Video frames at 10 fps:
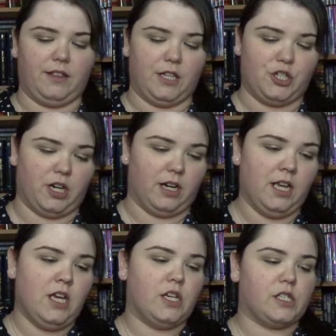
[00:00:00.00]
on this shirt.
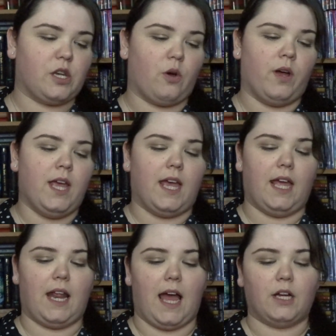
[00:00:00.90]
So
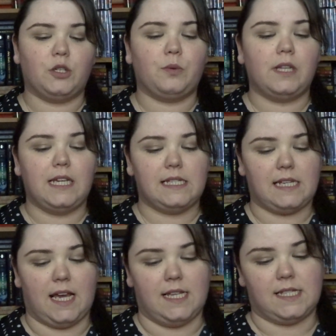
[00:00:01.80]
it actually
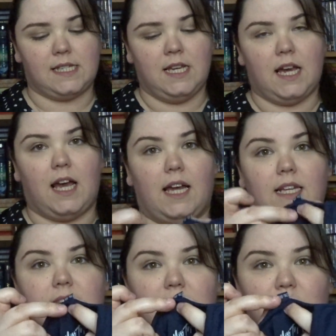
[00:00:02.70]
says,
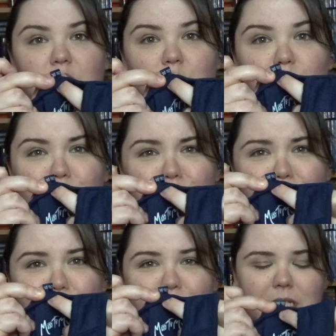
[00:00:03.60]
it's like super
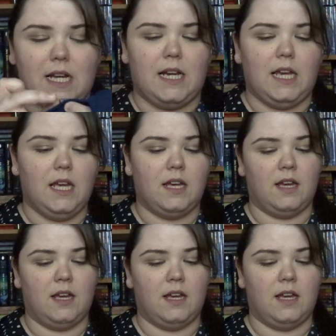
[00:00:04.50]
tiny.